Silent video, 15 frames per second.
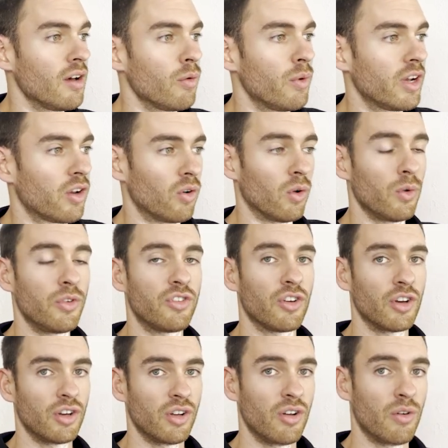we can
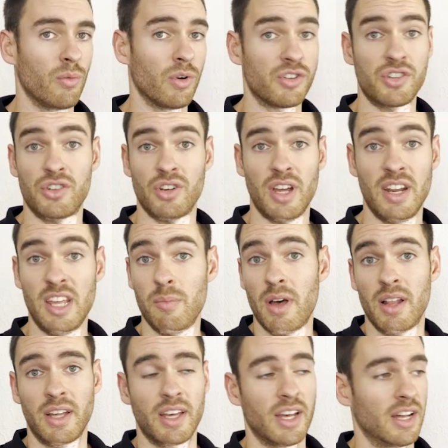also watch an email
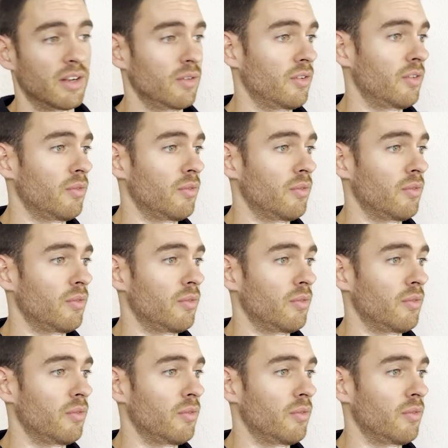account,